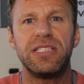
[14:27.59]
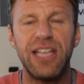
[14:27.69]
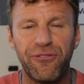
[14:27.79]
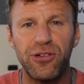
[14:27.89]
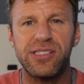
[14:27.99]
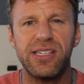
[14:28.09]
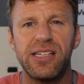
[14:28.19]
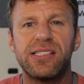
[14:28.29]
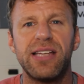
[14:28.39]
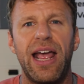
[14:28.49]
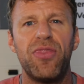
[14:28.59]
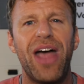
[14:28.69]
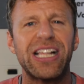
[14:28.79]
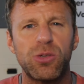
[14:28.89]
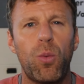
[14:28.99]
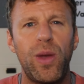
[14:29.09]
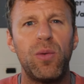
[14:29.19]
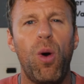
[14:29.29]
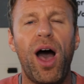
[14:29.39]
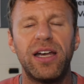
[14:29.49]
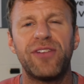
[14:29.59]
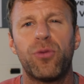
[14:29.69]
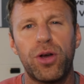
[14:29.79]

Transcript: differences, and that's what we want if